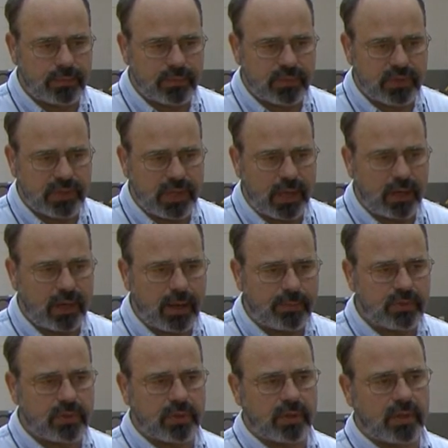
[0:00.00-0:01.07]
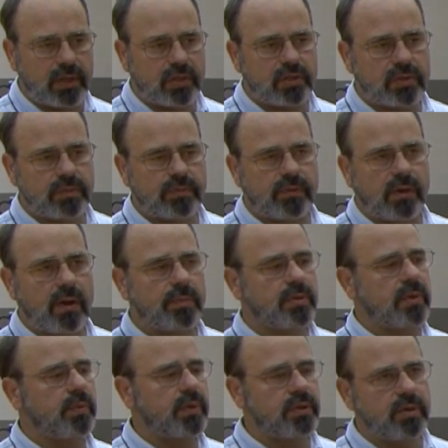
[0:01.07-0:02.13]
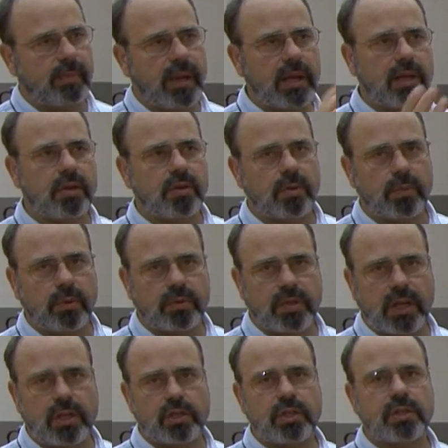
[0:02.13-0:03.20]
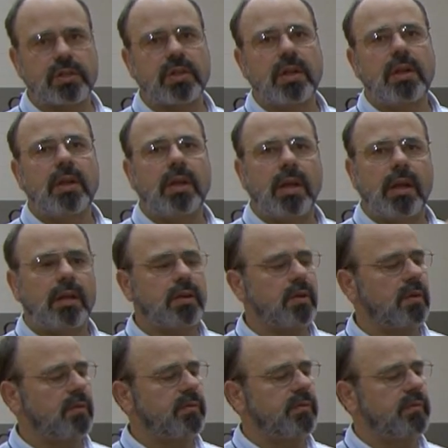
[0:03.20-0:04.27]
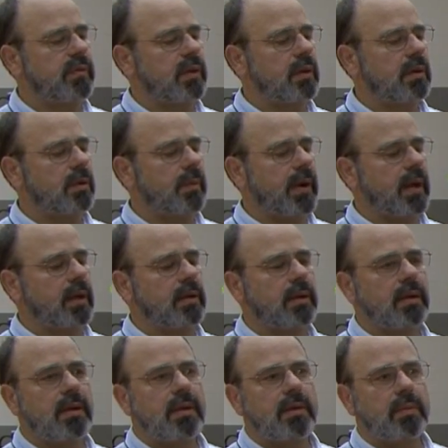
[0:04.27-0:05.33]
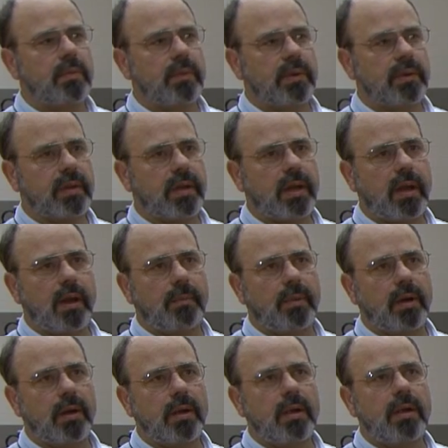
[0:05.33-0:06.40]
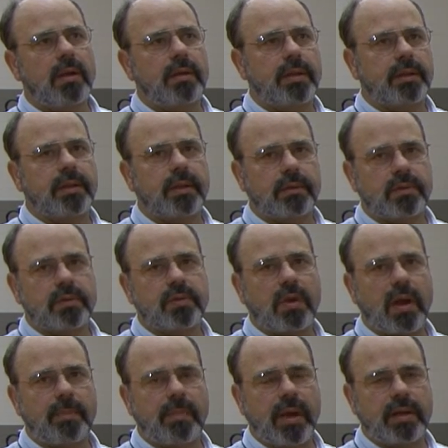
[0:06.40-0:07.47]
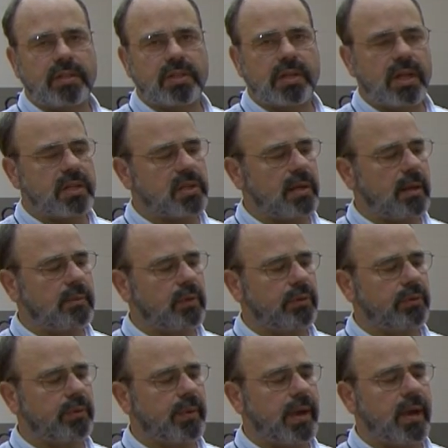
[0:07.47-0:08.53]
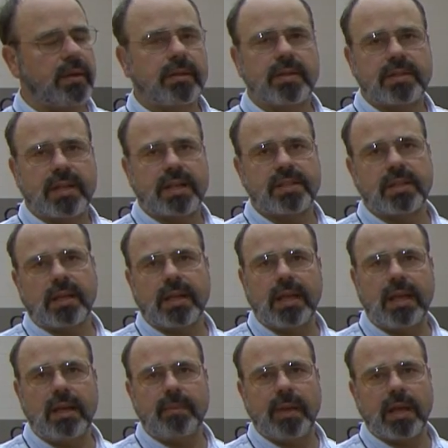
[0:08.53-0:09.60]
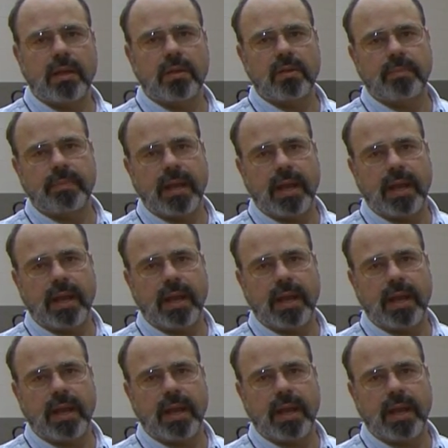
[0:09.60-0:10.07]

Set it up so that it's firm, so that when you're making your rotations and you're fiddling around with the camera, that the tripod stays level throughout, because that's the key to making good